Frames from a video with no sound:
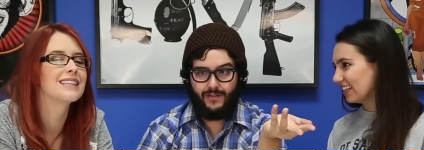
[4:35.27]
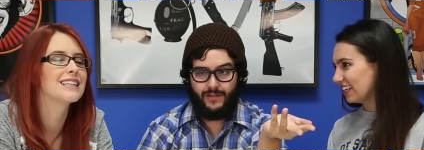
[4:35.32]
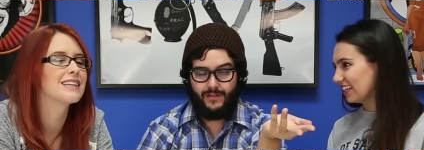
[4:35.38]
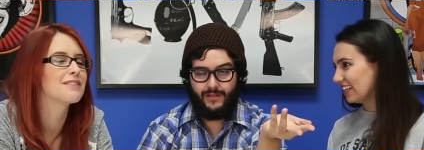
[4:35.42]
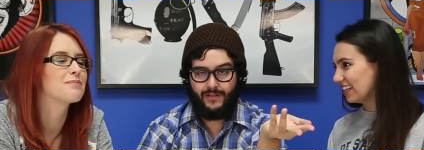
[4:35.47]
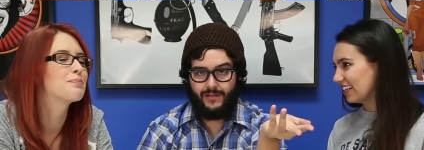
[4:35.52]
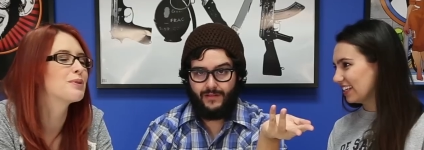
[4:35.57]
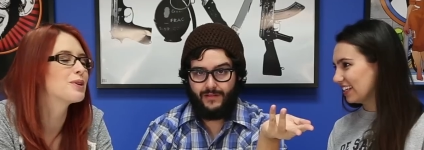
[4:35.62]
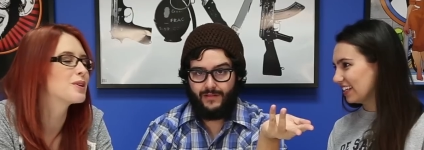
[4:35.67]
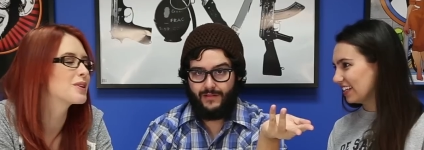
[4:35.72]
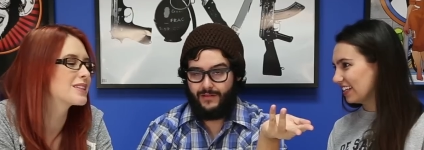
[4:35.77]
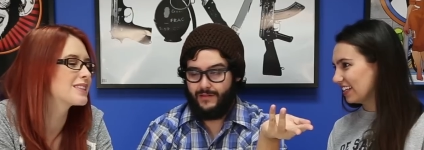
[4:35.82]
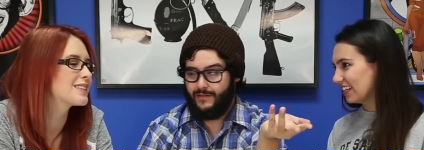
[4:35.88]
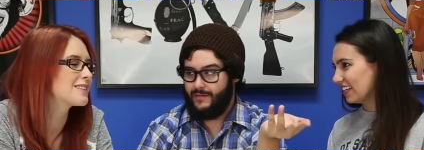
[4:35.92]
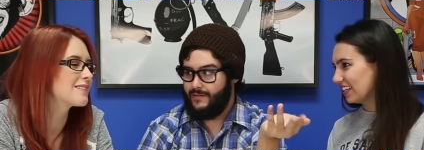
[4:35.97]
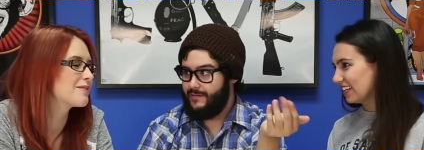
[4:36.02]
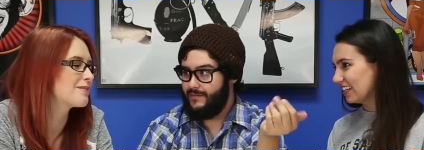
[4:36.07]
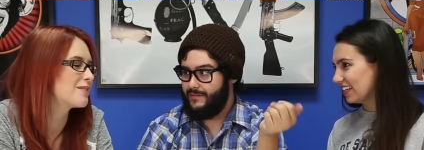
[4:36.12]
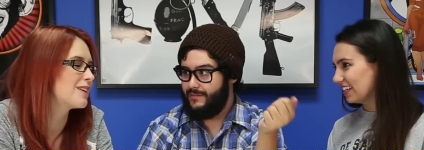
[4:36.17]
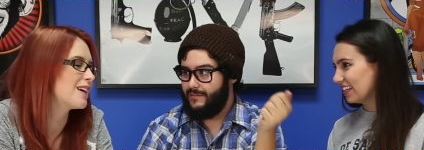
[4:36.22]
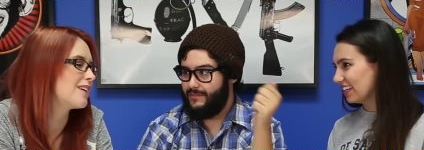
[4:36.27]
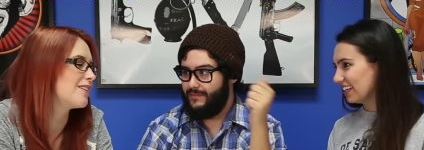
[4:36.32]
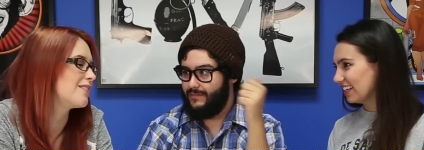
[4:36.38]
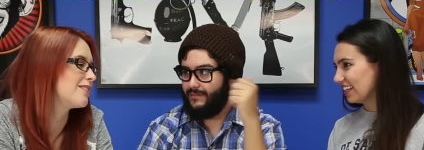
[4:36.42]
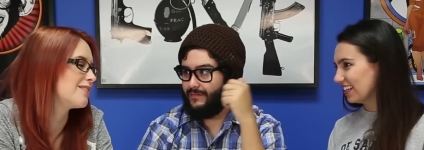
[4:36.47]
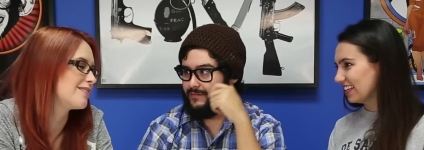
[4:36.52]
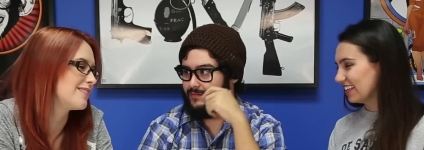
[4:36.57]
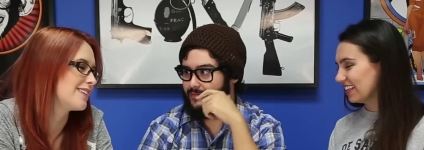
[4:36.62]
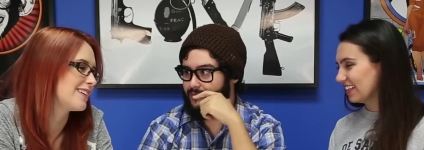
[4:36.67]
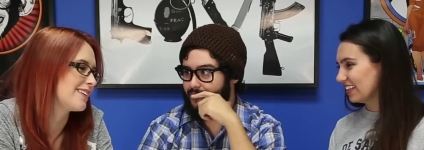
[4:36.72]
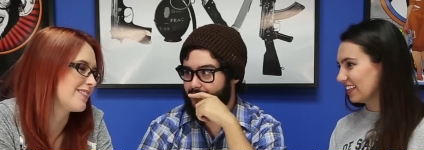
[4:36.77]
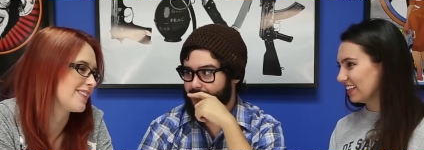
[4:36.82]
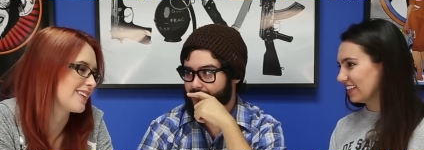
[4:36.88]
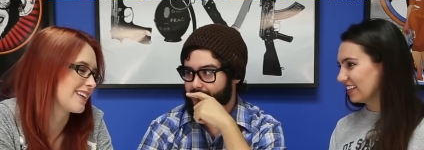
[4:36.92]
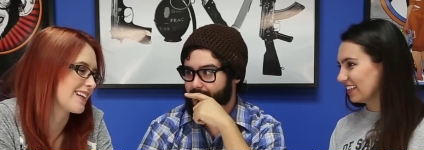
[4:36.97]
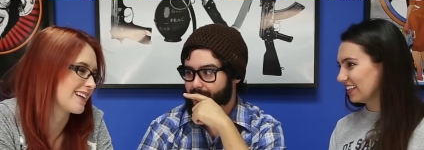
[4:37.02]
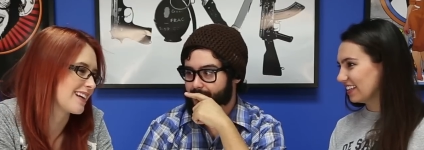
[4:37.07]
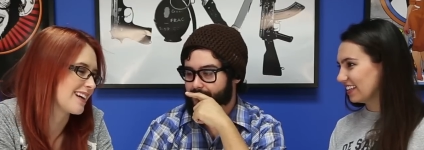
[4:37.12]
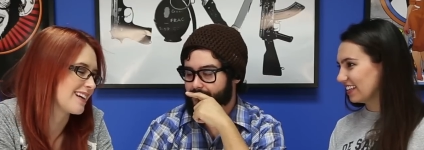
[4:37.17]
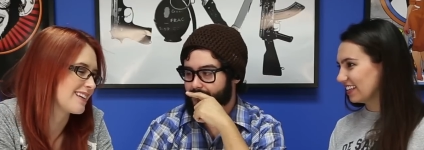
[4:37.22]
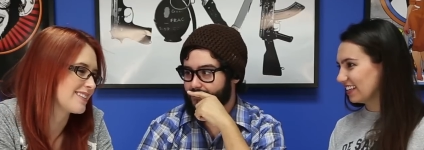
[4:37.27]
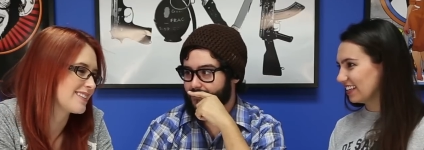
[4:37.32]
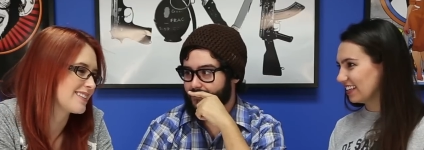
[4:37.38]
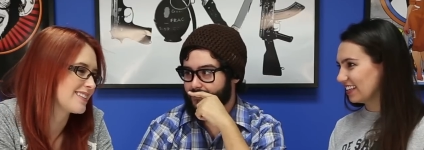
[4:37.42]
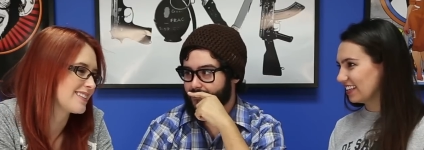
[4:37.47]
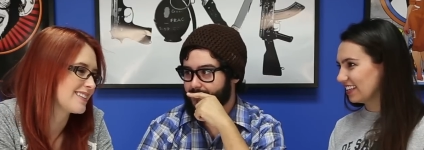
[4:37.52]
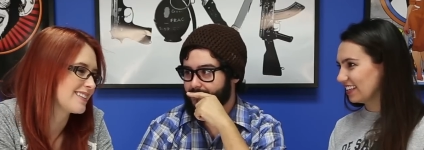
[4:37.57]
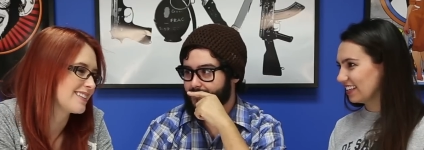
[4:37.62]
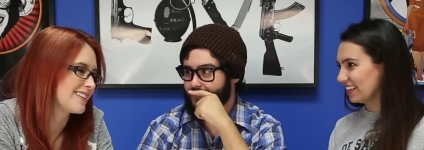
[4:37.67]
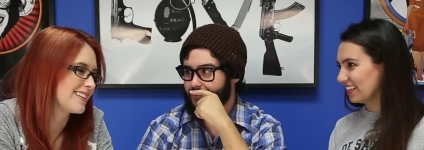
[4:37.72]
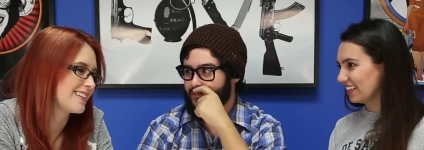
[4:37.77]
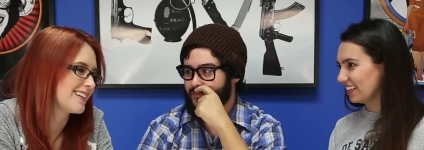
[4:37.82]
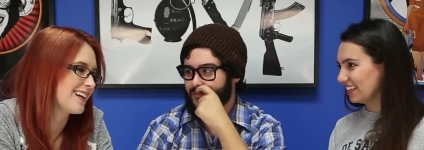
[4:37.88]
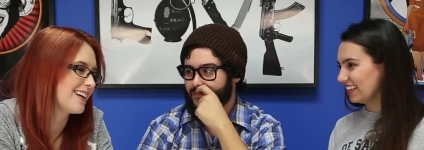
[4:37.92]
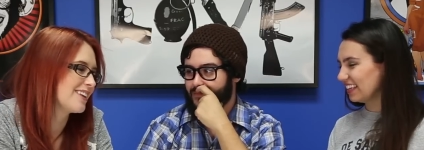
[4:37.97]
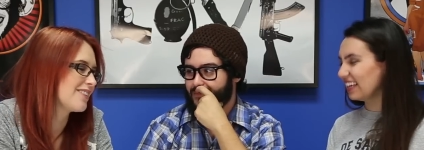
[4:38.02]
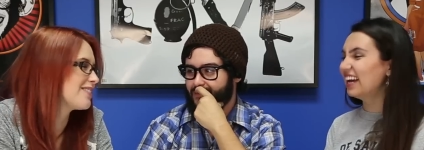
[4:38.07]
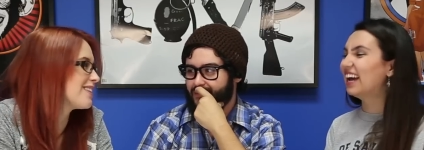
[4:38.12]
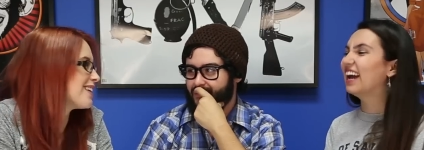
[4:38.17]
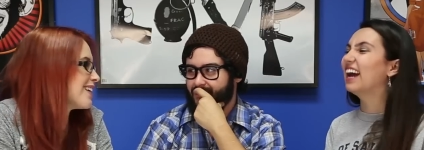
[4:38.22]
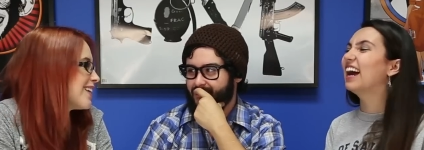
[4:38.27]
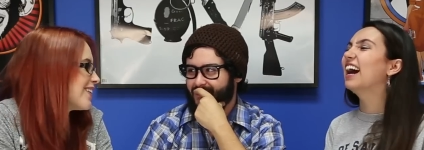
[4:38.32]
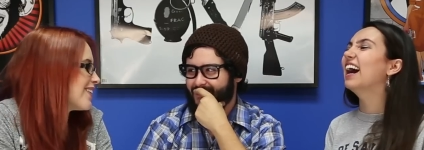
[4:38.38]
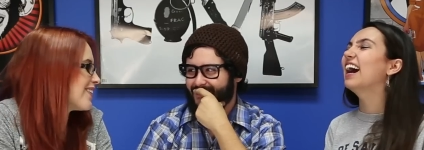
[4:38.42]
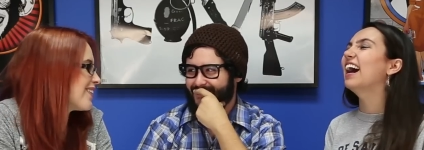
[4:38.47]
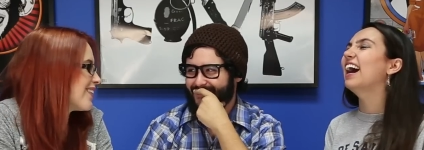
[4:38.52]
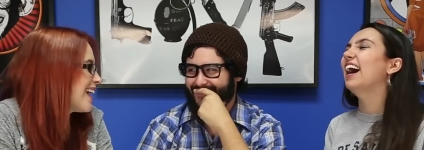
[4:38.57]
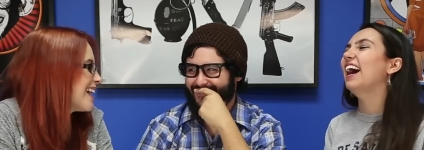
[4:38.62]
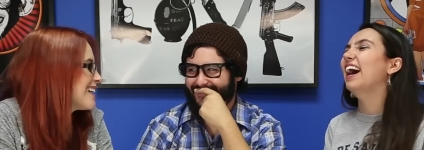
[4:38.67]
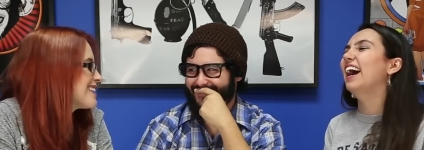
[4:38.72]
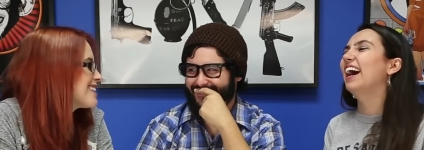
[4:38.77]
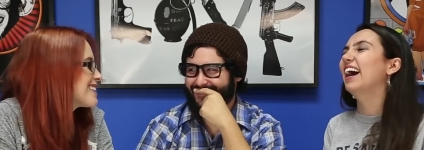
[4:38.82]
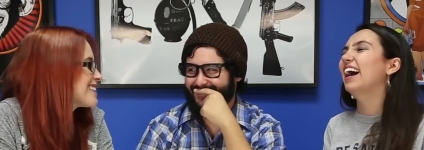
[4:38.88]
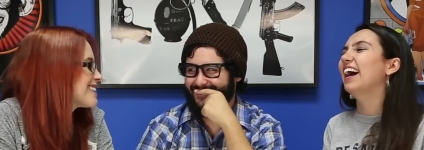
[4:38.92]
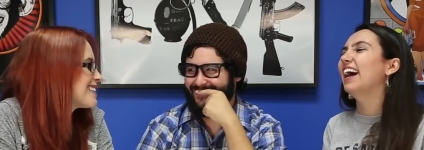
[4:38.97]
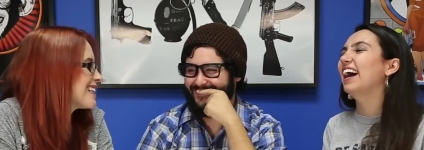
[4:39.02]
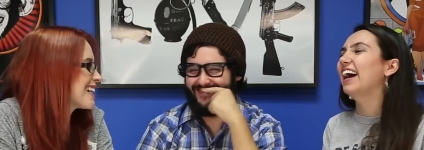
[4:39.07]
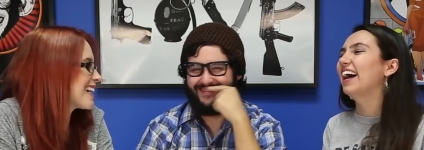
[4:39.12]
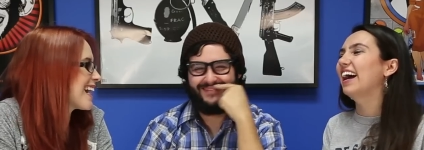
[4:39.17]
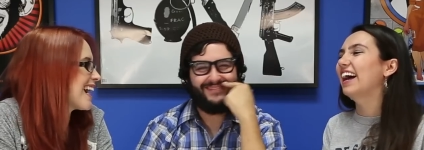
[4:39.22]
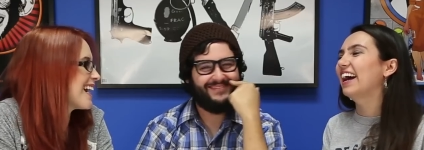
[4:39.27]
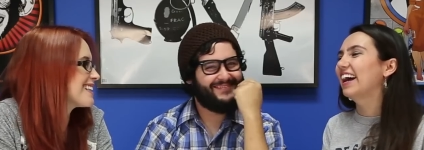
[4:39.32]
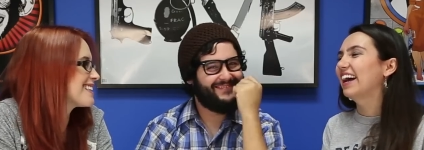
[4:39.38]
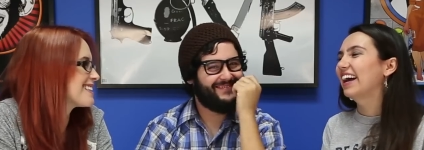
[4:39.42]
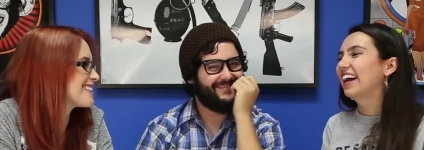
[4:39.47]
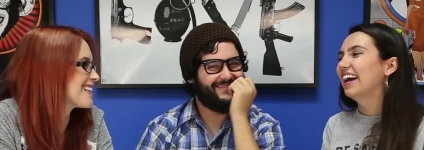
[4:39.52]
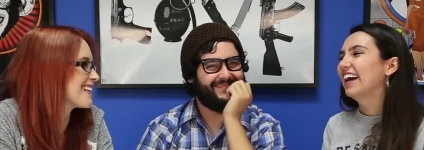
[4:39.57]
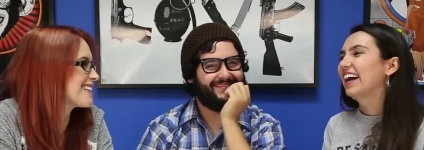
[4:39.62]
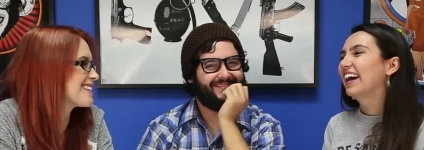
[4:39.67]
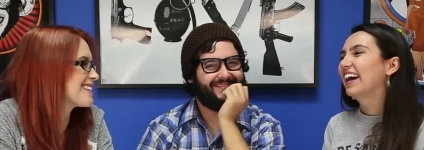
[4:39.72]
Speaker 1: in the books. Well, I mean, I guess. I don't know. I just think